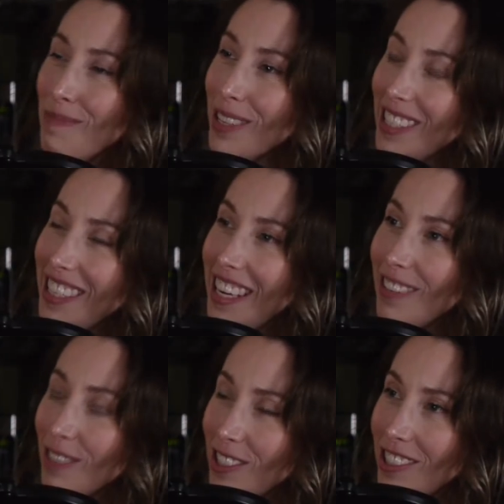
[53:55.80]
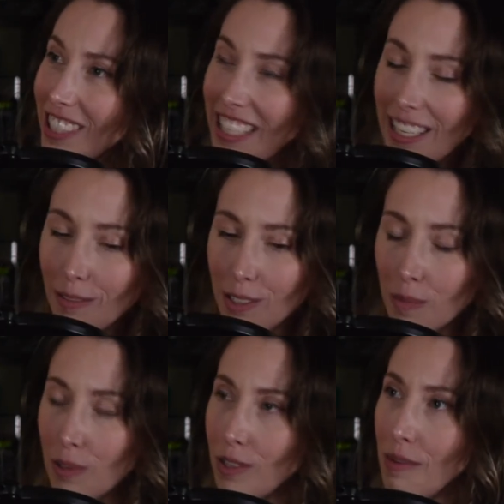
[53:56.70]
Bill and Ted originally, it was
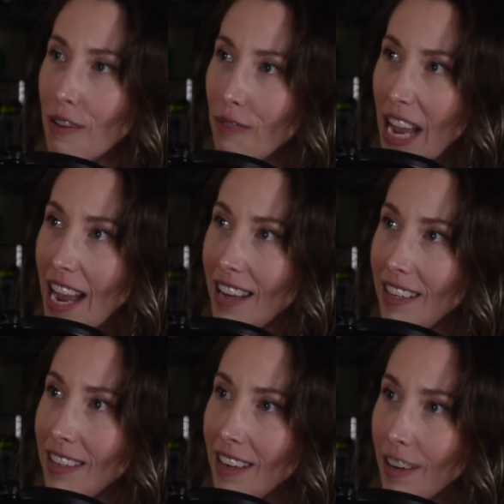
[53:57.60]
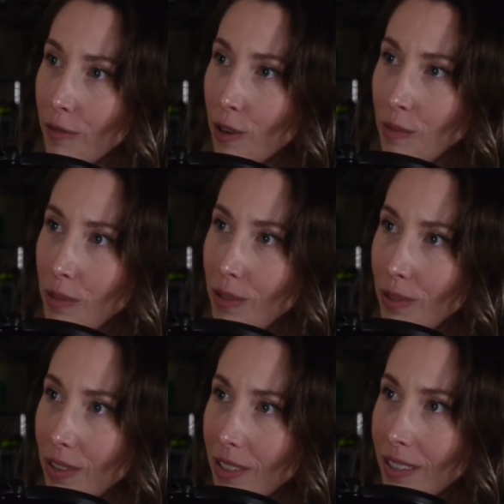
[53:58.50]
supposed to be a van, not a phone booth?